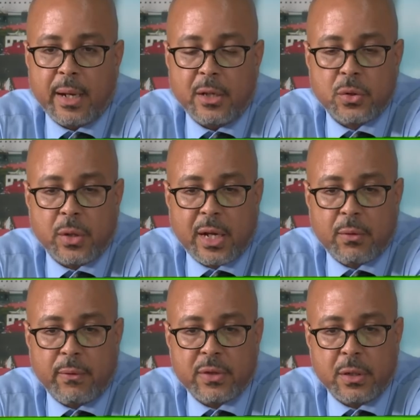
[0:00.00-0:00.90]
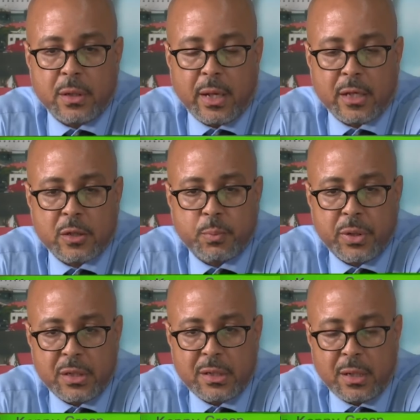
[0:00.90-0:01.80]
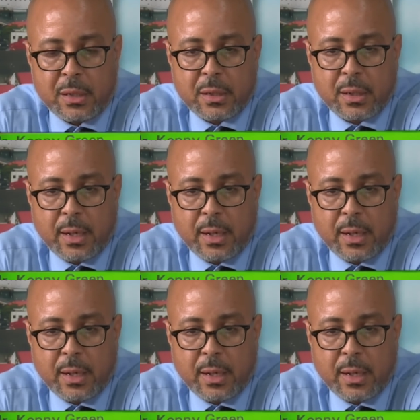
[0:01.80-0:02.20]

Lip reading: I saw that with certain explicit